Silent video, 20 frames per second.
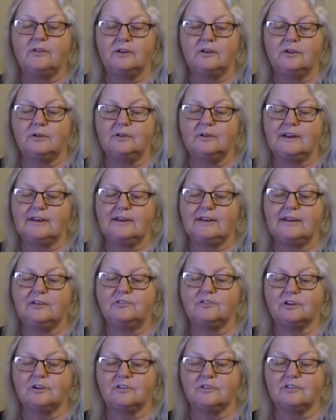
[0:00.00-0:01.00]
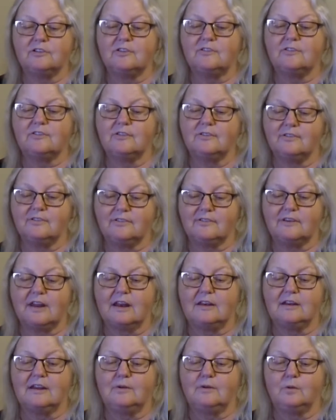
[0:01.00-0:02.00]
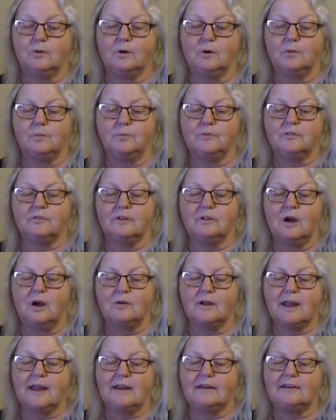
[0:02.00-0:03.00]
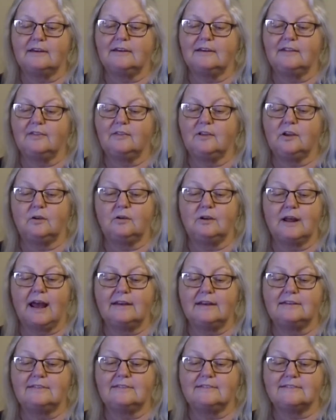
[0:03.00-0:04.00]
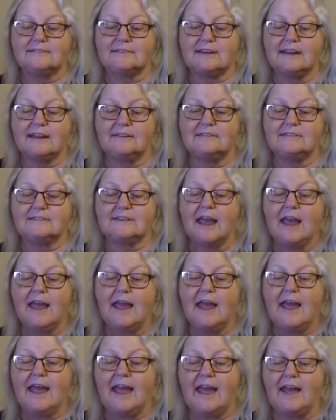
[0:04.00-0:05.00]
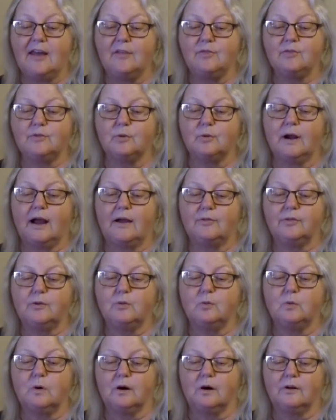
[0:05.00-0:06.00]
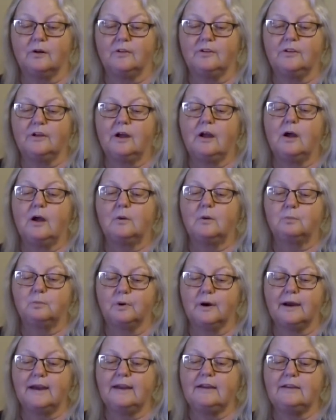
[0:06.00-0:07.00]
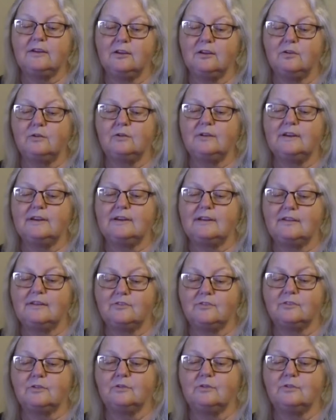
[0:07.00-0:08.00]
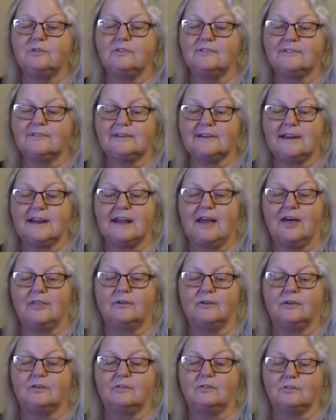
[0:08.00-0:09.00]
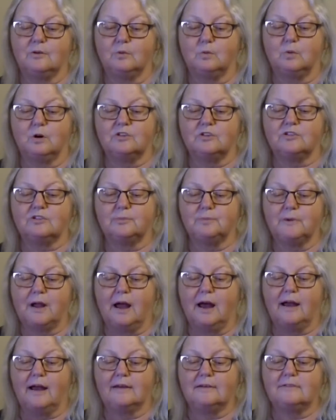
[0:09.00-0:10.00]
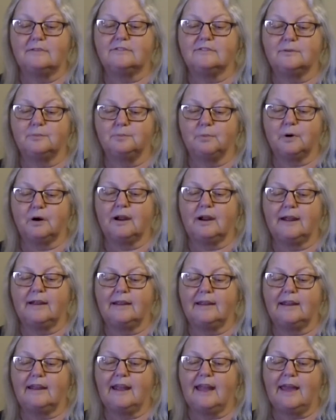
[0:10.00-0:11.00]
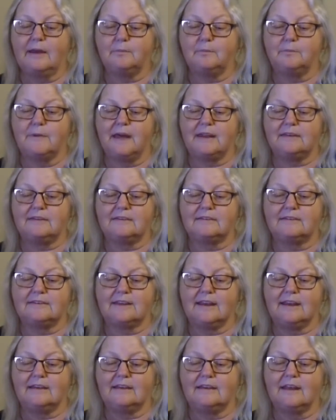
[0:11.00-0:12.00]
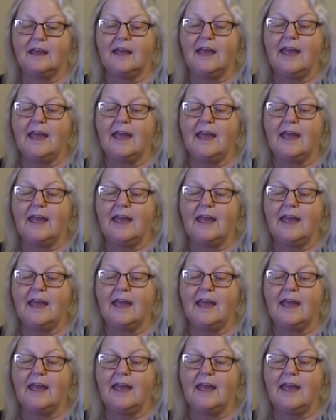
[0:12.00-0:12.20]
Unity churches and study groups located in the United States and throughout the world bring Unity students together to worship God, to pray and meditate,